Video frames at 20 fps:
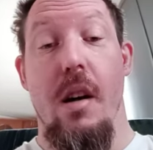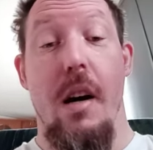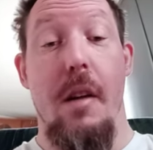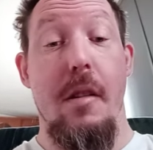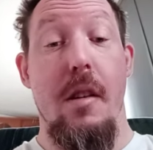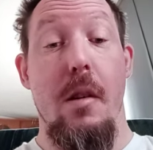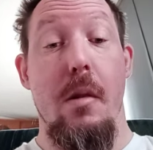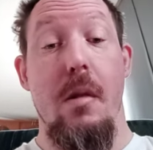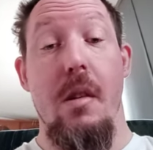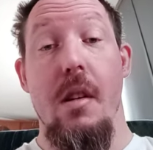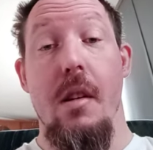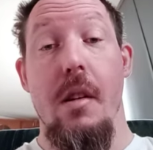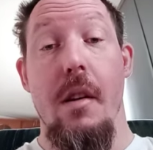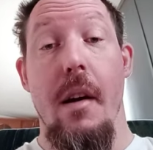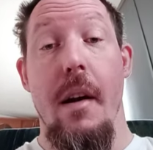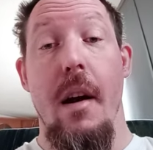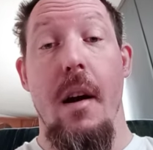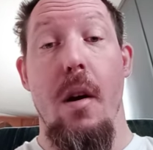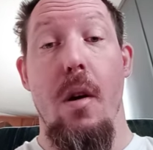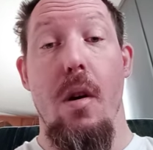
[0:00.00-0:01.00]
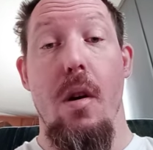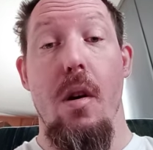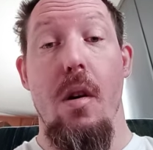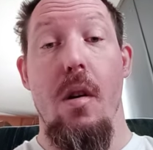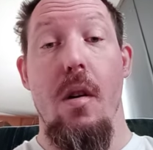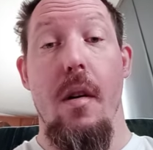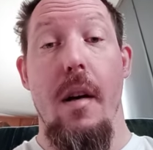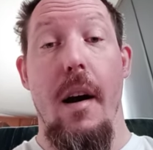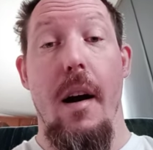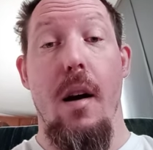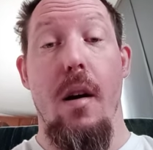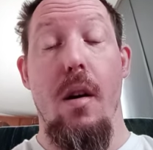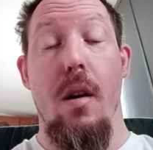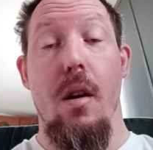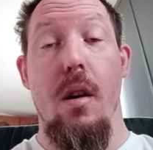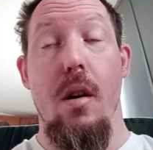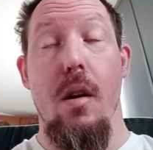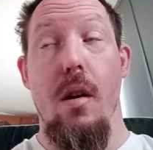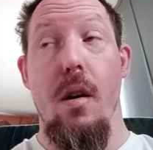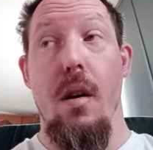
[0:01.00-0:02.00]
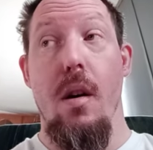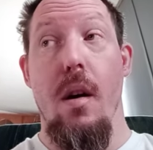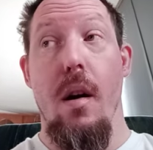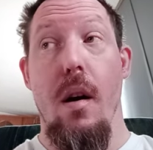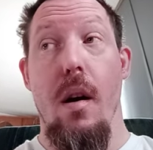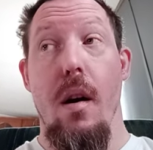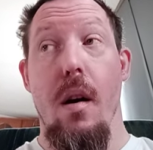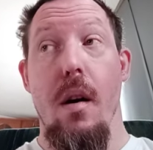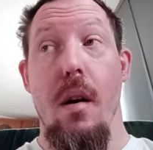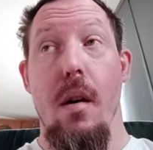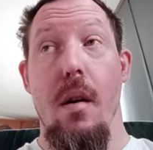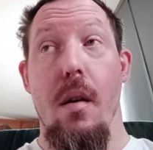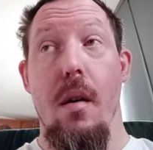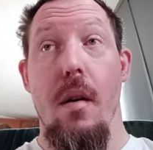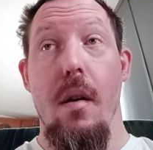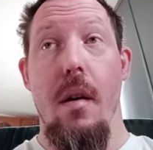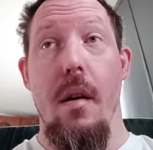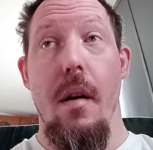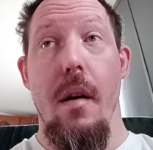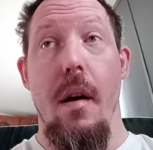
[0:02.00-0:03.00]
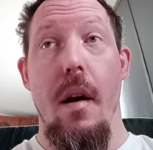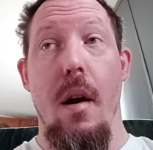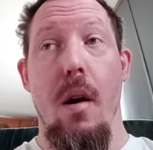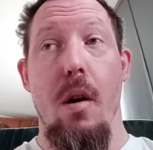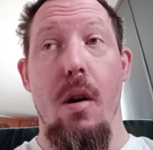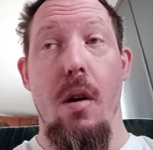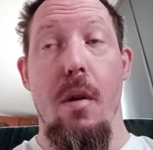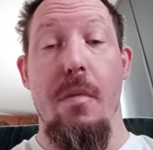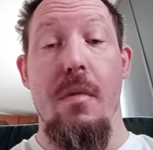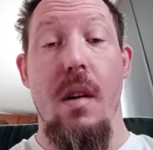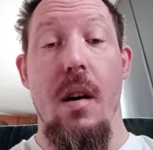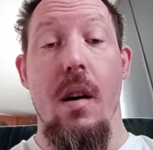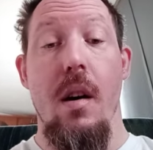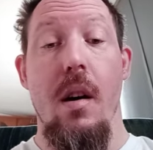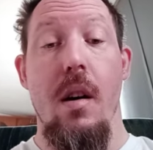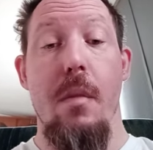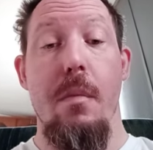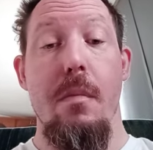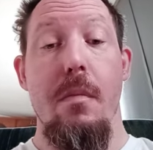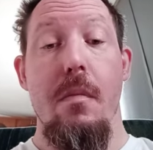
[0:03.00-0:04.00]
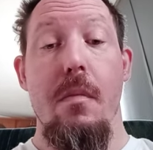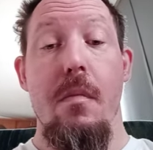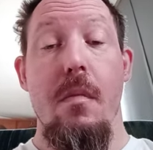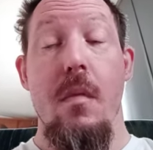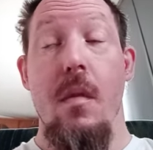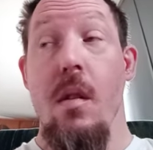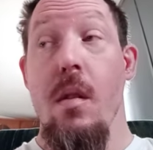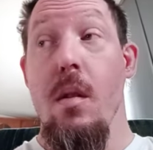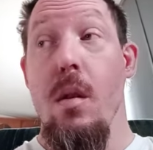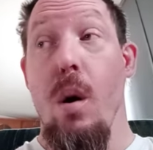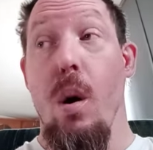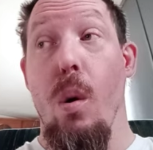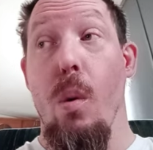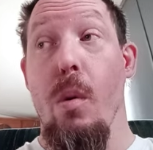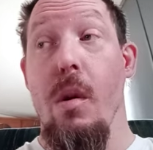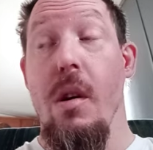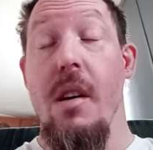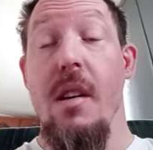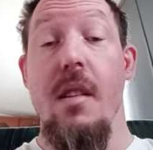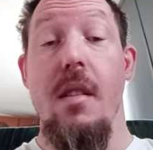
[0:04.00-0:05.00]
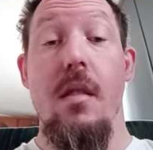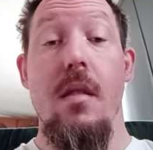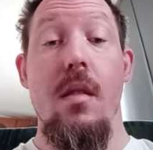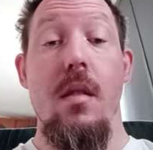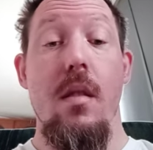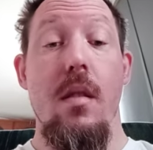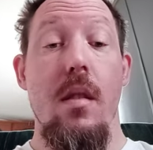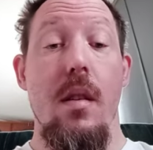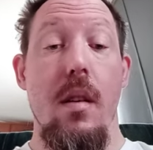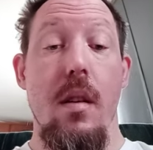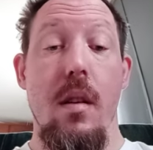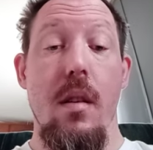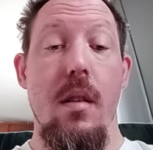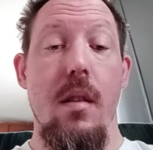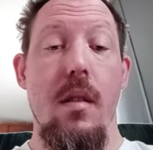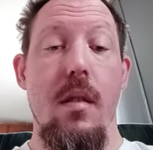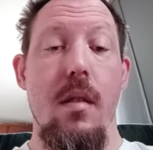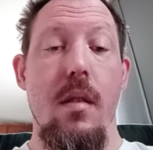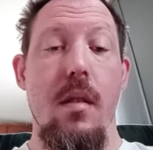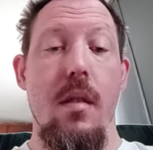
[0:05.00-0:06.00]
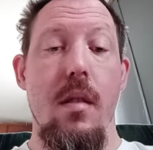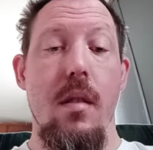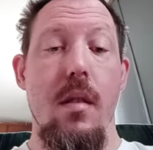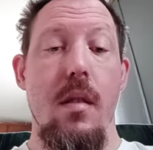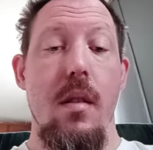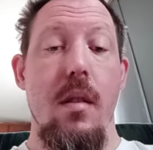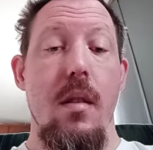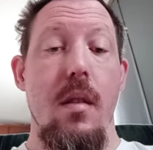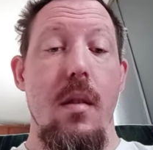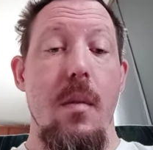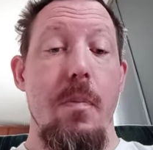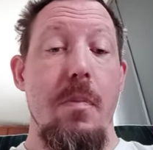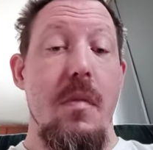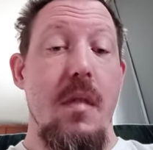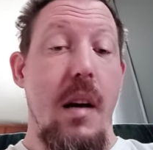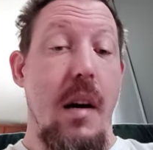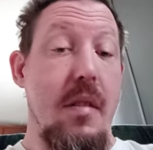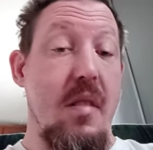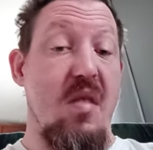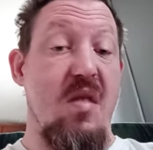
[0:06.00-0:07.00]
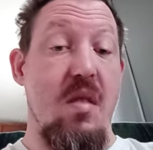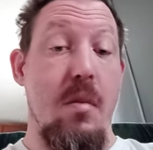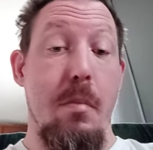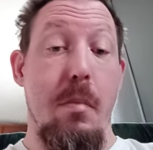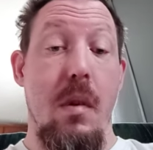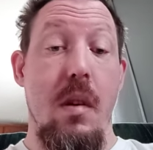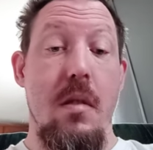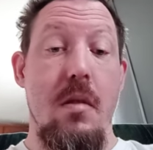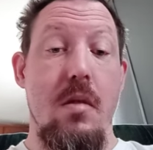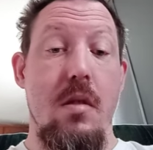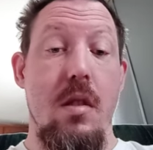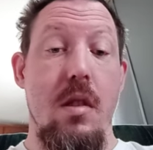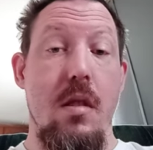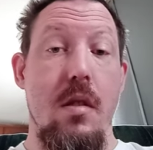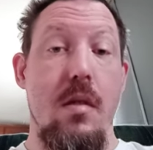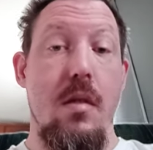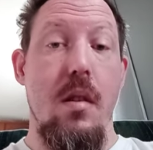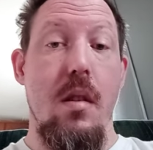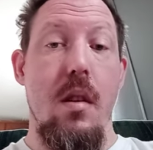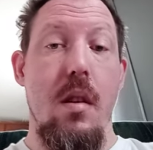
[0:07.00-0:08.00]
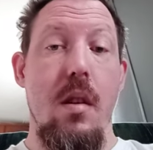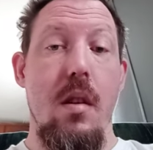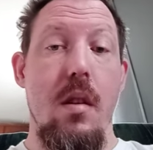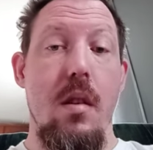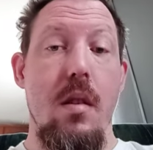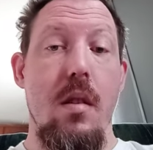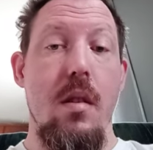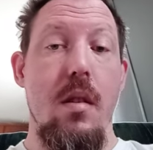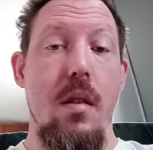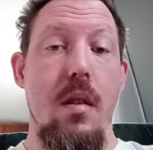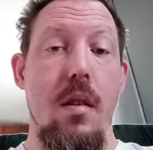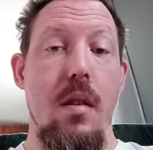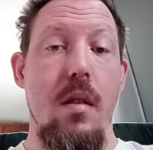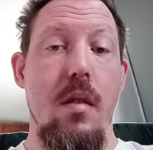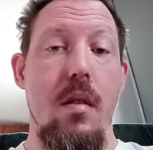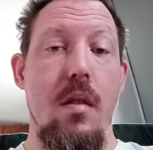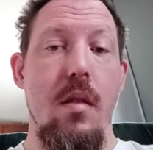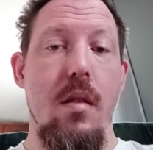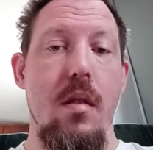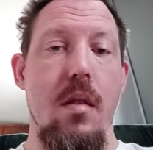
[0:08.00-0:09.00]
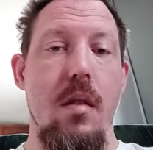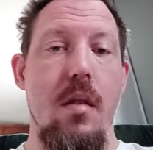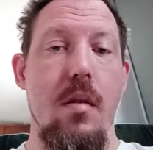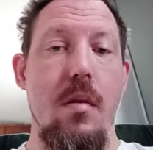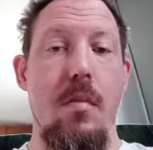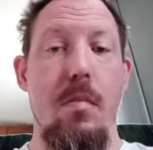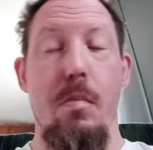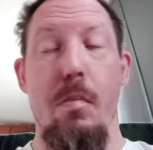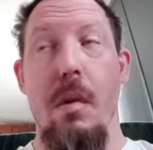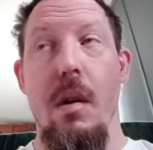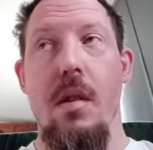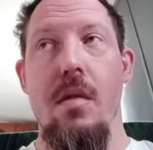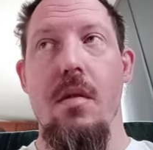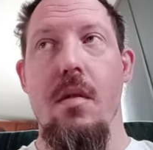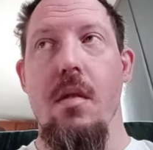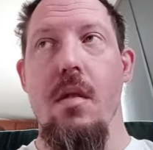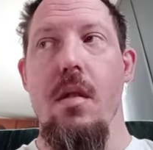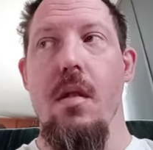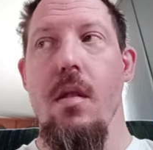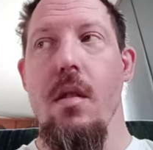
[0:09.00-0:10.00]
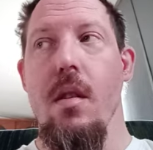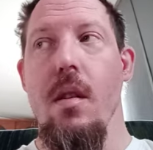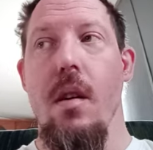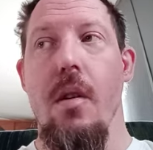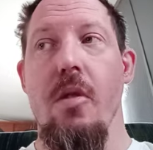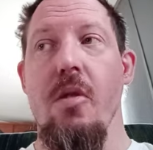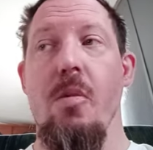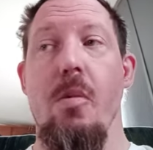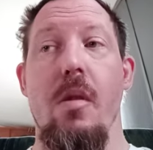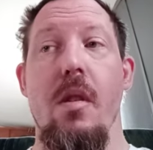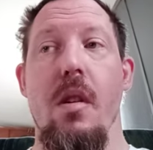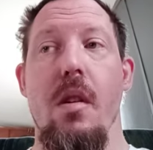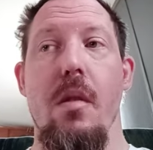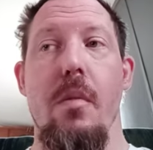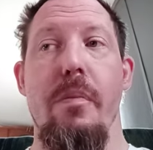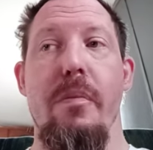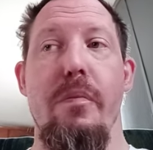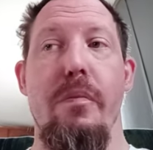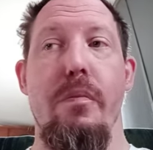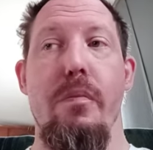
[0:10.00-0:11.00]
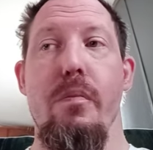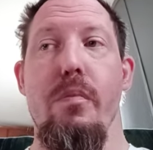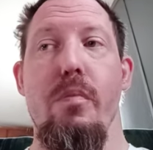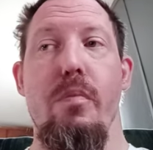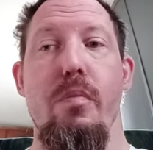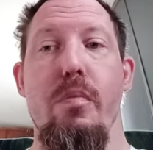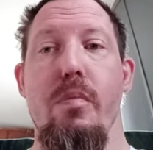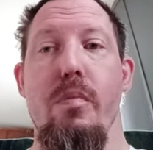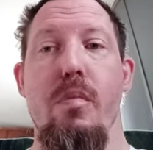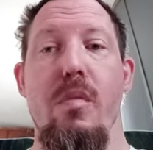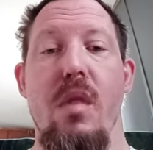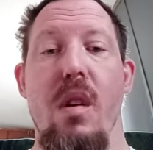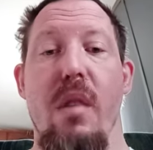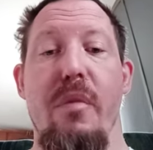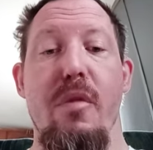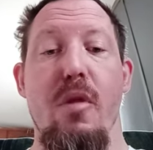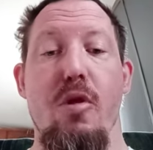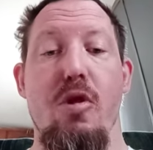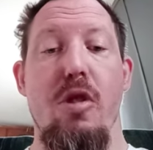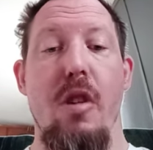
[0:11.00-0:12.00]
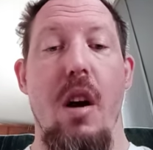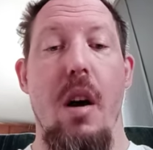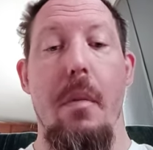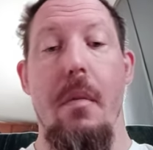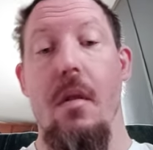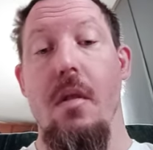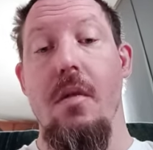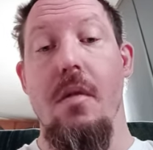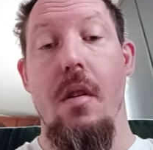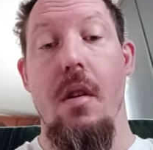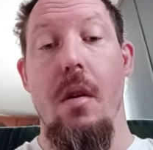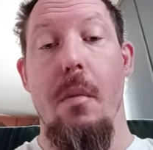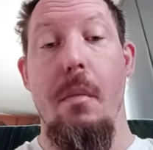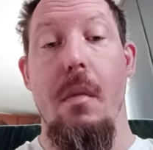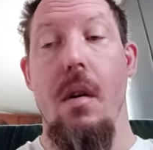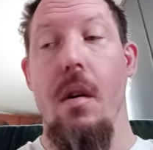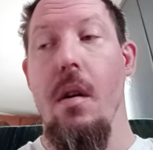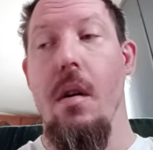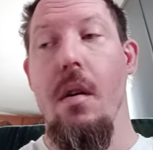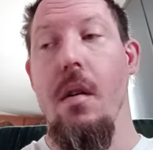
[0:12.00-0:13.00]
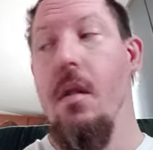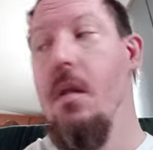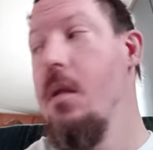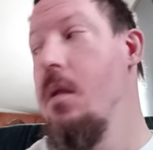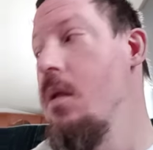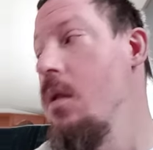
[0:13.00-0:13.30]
I did read an hour of time on reading, and I did some mind training today, and basically I just read a few chapters out of my